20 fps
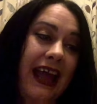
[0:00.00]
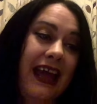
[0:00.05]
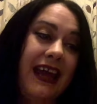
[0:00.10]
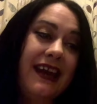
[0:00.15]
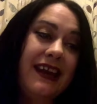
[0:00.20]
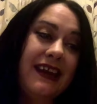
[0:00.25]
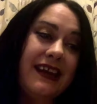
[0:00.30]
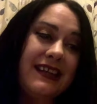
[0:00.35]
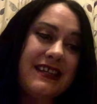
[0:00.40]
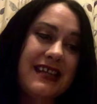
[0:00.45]

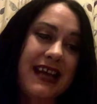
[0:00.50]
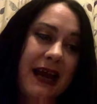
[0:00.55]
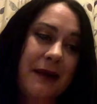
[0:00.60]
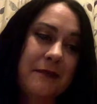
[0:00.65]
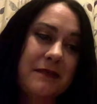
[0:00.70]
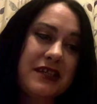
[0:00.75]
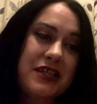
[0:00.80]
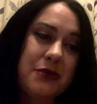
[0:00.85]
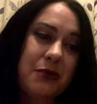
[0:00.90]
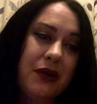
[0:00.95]
in an
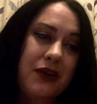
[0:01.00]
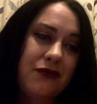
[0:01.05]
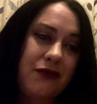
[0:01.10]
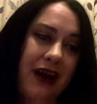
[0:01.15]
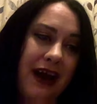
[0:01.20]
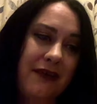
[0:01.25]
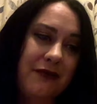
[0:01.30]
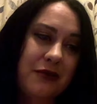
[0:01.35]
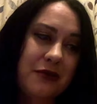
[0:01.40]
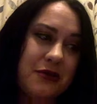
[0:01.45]
attempt to
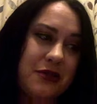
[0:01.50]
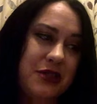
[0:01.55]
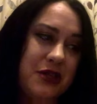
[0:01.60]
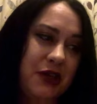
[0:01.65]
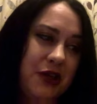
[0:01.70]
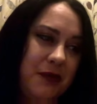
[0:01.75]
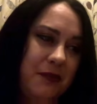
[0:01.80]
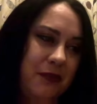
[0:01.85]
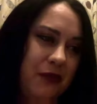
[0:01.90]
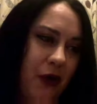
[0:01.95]
unravel
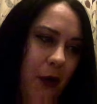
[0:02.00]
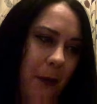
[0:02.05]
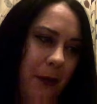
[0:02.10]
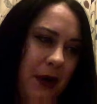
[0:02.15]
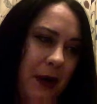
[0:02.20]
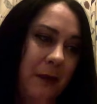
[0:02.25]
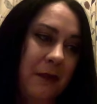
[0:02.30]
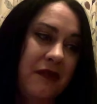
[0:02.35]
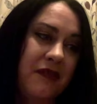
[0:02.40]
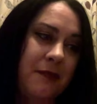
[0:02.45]
two
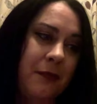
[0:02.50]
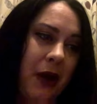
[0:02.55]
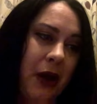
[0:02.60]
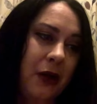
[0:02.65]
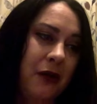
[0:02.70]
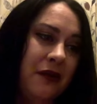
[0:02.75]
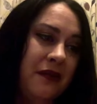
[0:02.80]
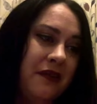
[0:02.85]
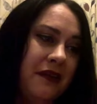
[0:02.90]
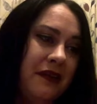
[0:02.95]
problems
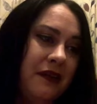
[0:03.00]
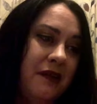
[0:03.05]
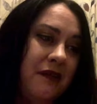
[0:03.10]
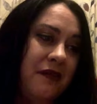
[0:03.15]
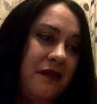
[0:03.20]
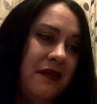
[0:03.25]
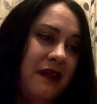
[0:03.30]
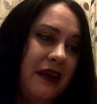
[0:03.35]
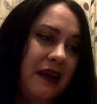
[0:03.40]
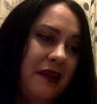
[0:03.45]
posed in the
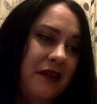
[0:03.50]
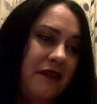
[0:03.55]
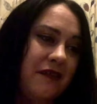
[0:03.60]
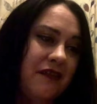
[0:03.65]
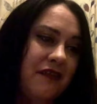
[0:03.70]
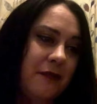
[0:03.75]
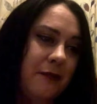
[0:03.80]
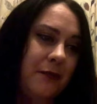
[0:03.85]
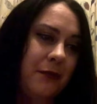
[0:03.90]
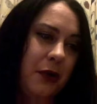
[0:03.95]

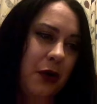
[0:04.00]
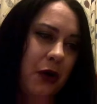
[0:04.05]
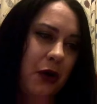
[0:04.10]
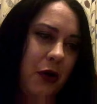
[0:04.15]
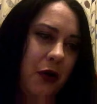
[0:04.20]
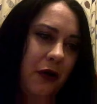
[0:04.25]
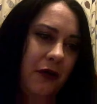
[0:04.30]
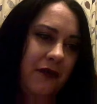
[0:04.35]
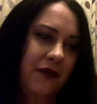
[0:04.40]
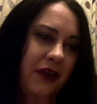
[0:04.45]
sixth
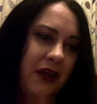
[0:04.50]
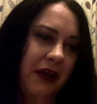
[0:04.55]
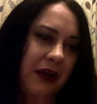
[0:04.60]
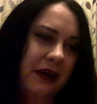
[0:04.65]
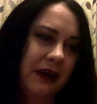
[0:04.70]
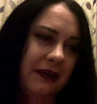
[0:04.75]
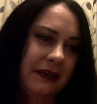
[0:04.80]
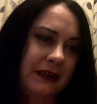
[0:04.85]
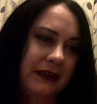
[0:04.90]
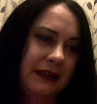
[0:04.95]
book of
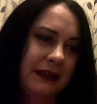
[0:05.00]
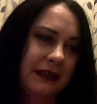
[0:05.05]
the